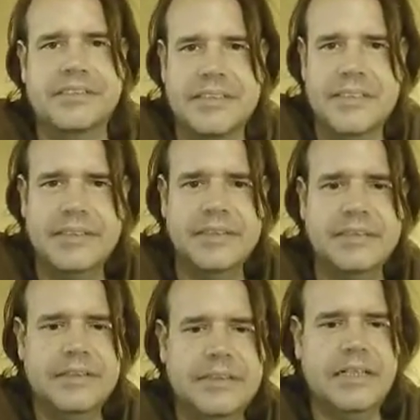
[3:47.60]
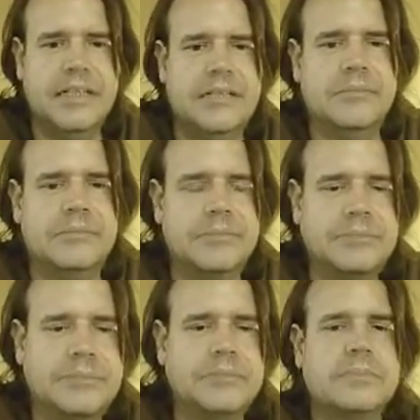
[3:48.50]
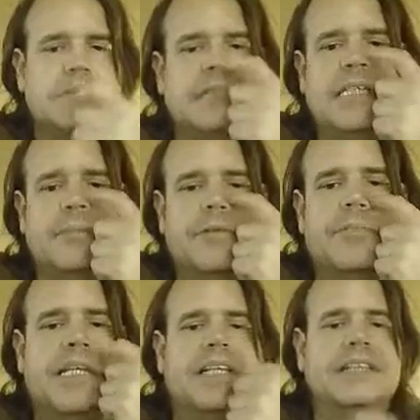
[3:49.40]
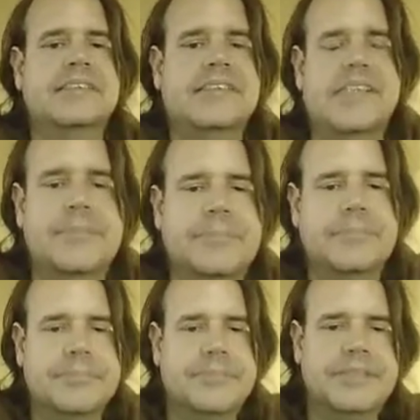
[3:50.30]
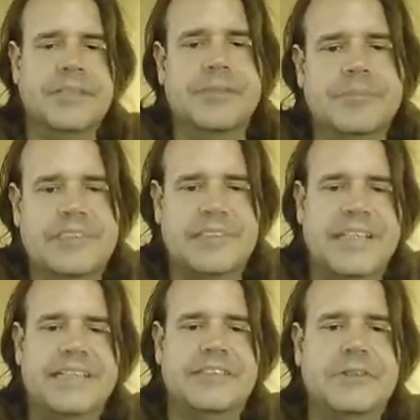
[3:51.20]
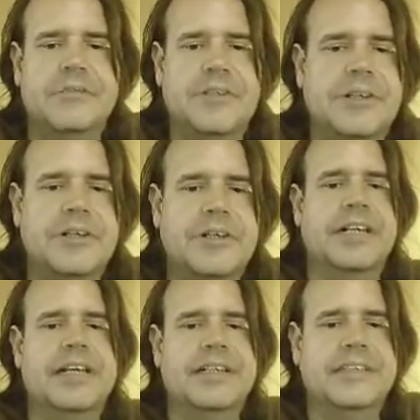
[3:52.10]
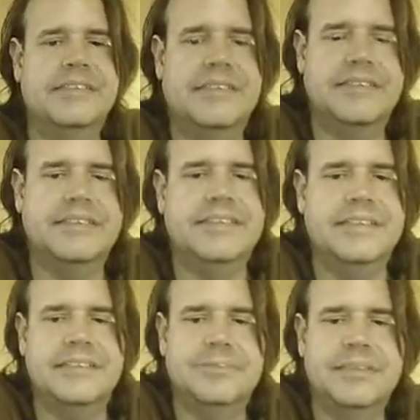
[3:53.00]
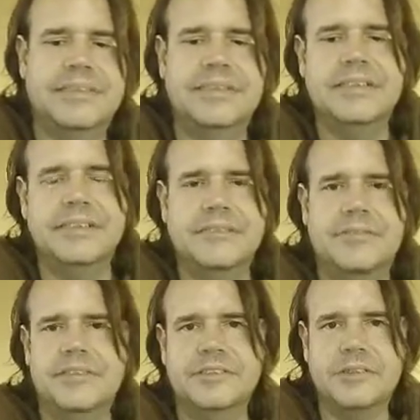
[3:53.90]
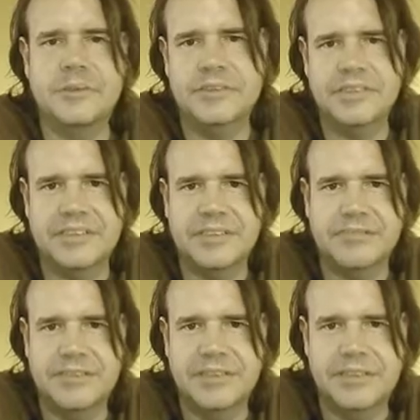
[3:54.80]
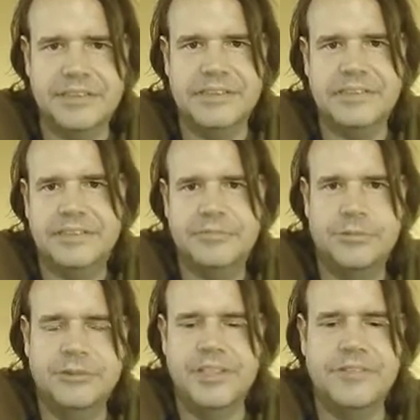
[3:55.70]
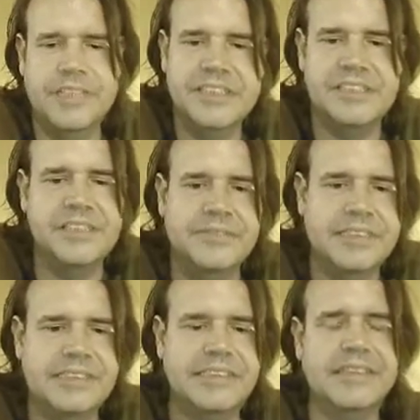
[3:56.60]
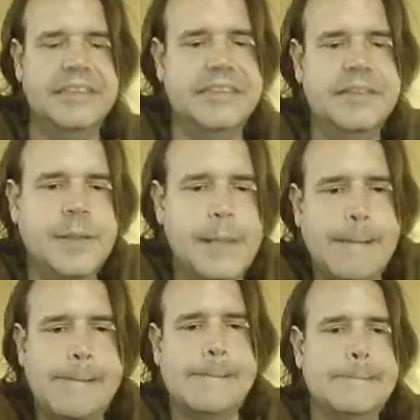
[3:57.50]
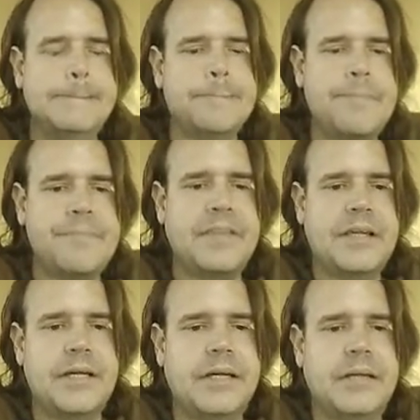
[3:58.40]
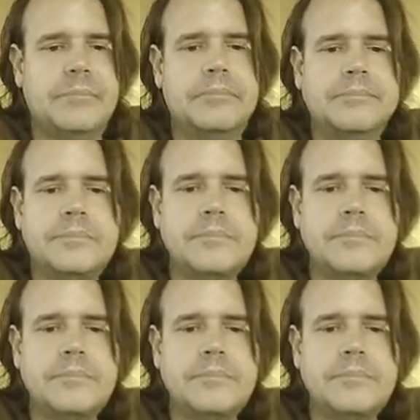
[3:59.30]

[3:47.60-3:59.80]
Keep repeating the same mistakes over and over again, expecting a different result is a true definition of insanity. It says the group has spent more than $9